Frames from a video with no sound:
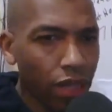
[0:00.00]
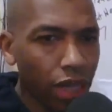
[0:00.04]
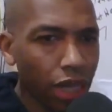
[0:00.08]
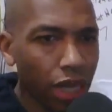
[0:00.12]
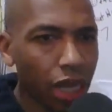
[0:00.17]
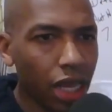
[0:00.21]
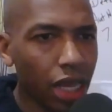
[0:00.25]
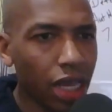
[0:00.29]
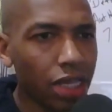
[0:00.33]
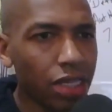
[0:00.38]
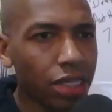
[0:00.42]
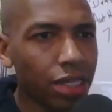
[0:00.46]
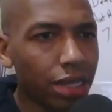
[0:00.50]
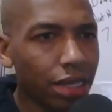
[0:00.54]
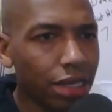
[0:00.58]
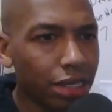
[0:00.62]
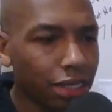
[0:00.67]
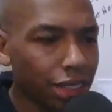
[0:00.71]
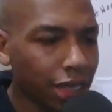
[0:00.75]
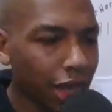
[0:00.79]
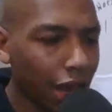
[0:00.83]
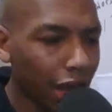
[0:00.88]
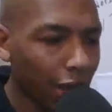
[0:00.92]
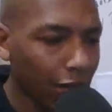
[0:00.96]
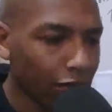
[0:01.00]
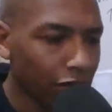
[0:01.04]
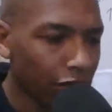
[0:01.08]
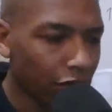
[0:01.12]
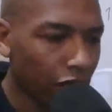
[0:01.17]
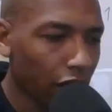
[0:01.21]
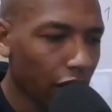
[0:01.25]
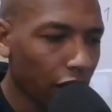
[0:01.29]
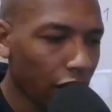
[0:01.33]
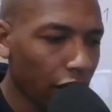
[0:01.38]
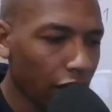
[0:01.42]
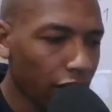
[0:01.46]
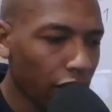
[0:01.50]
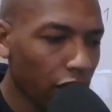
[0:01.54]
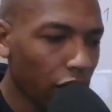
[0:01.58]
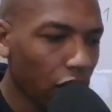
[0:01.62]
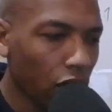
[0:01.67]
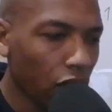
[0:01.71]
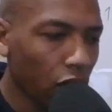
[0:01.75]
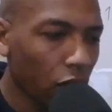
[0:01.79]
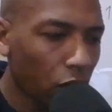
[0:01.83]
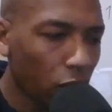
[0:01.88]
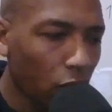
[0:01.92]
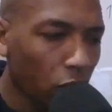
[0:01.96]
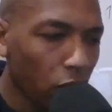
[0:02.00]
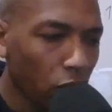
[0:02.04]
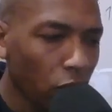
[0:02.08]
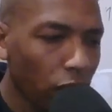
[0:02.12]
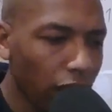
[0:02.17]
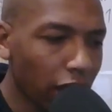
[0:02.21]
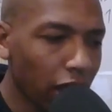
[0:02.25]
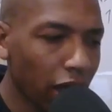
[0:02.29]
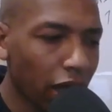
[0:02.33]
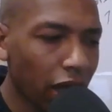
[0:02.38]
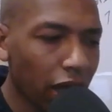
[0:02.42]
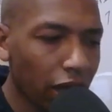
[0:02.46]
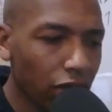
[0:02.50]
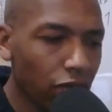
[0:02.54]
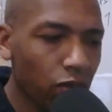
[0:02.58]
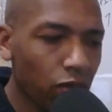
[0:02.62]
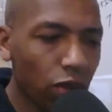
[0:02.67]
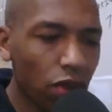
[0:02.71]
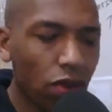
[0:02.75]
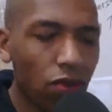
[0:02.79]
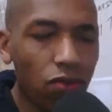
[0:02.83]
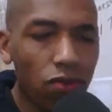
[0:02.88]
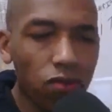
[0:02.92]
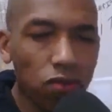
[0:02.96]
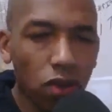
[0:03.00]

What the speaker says: It is the depths of what is we